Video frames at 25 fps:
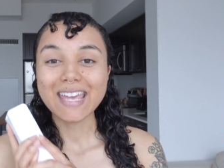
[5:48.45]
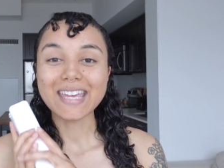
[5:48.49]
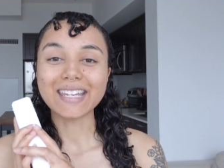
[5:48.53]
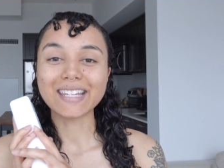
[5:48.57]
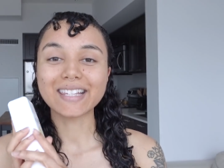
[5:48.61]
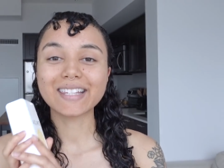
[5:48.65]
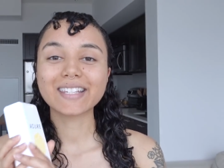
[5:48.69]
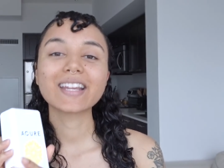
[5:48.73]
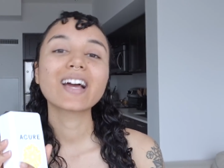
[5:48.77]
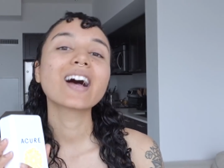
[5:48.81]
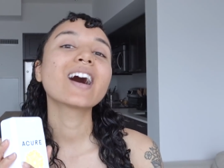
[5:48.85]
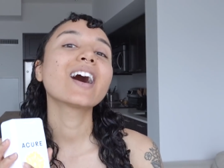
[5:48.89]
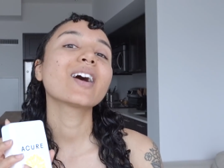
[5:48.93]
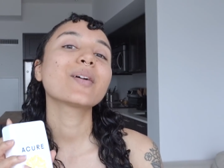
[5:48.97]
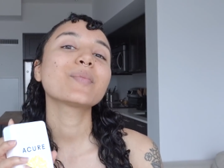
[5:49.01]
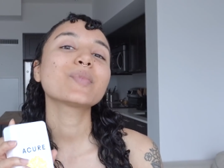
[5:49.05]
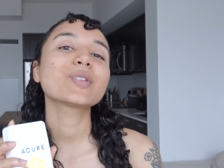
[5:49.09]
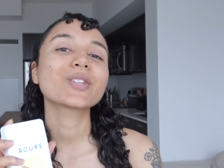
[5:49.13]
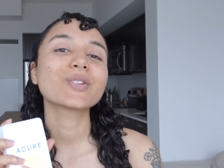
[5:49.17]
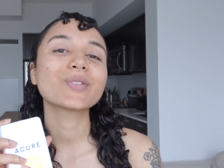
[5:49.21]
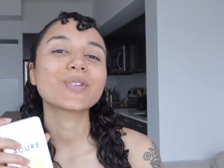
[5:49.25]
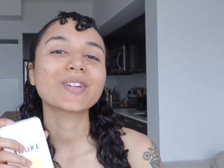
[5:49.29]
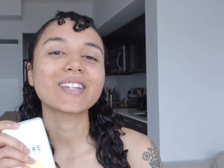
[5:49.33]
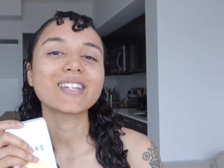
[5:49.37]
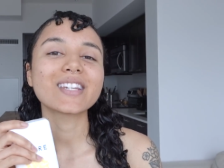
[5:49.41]
It is time
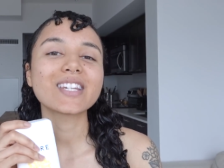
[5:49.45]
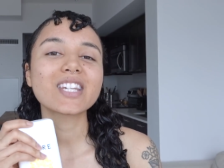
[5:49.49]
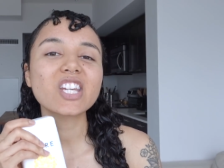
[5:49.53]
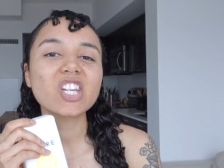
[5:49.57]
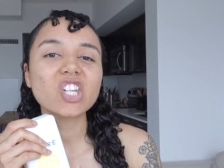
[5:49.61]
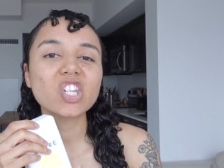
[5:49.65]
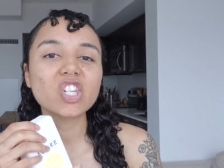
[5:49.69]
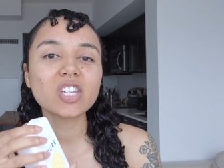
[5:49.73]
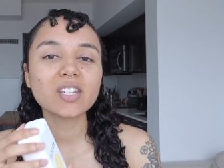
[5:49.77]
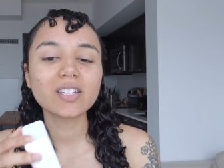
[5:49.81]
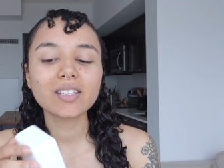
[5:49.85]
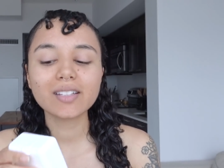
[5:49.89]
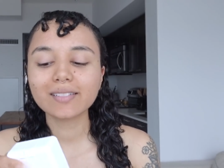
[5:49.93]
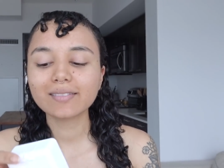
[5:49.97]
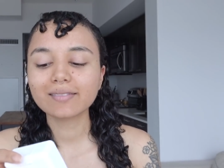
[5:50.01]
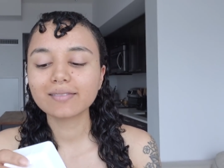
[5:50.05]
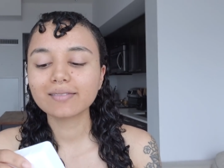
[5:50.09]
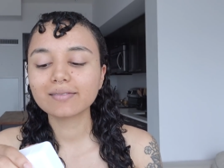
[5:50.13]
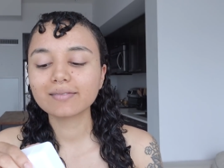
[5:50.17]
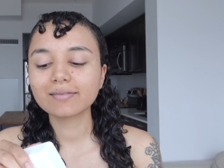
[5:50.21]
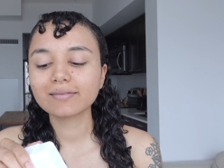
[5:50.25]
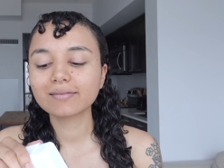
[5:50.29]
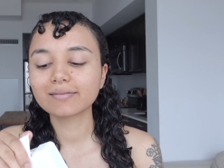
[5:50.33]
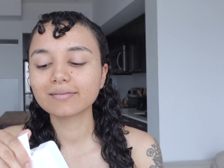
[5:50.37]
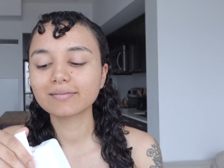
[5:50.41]
to
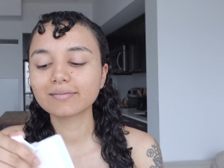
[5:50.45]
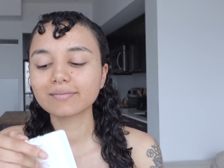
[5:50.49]
condition.